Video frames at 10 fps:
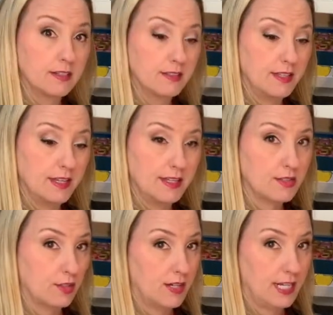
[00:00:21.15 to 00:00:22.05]

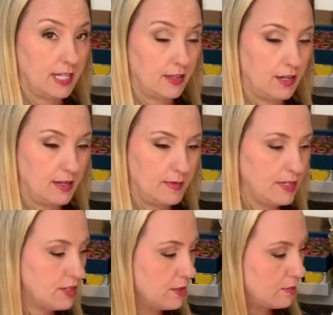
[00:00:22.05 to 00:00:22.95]
this or any other
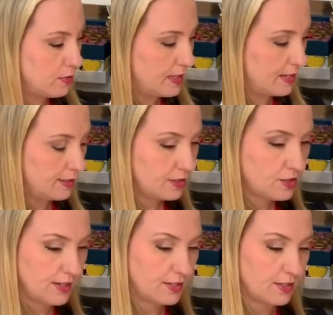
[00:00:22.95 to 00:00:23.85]
image, print out your
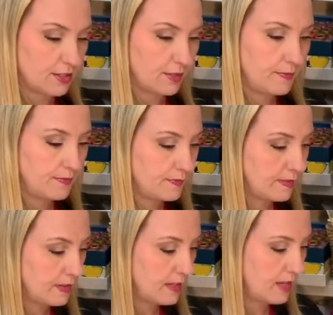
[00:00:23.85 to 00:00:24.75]
tracer.
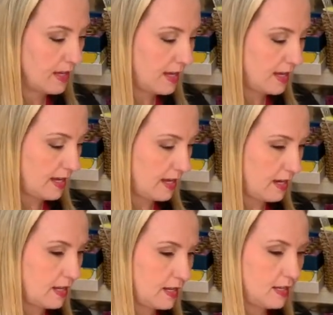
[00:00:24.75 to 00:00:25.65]

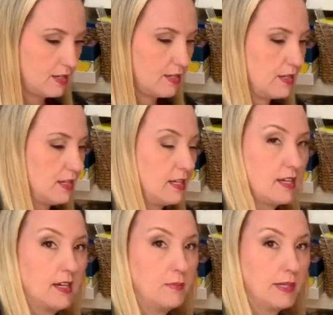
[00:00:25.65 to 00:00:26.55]
And you need
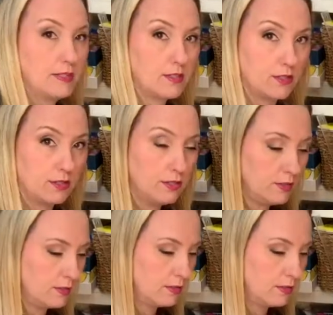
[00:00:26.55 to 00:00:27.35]
a pencil